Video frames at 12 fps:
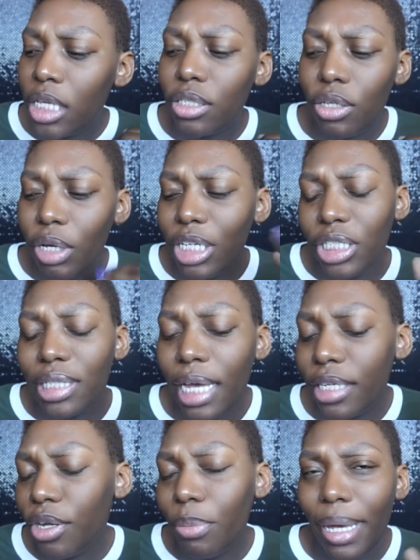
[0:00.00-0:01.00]
So it just
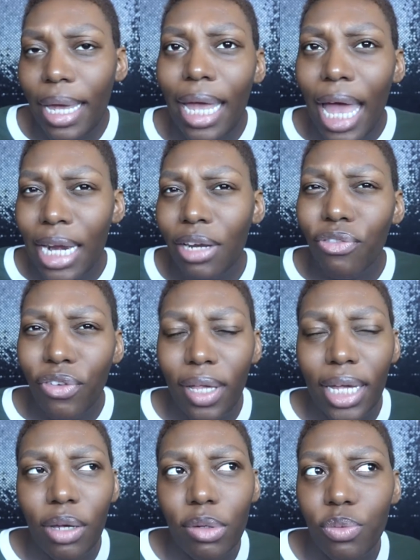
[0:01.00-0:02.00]
had to go back. I didn't feel
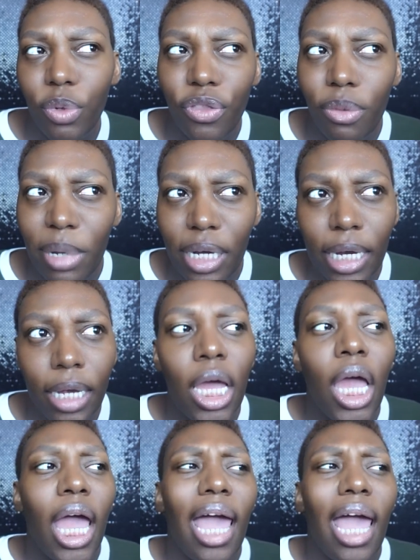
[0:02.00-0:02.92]
like it was worth the money,